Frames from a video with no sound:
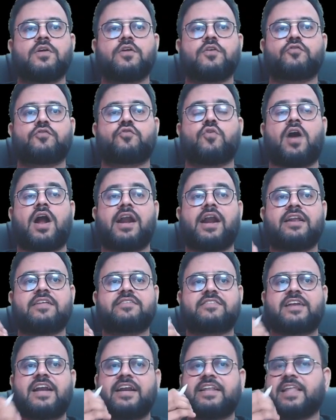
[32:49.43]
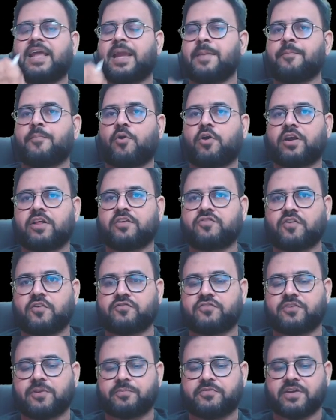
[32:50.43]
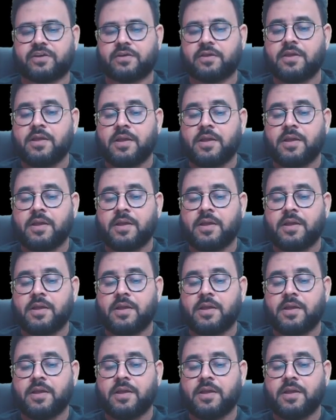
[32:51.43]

So understand the importance of subject.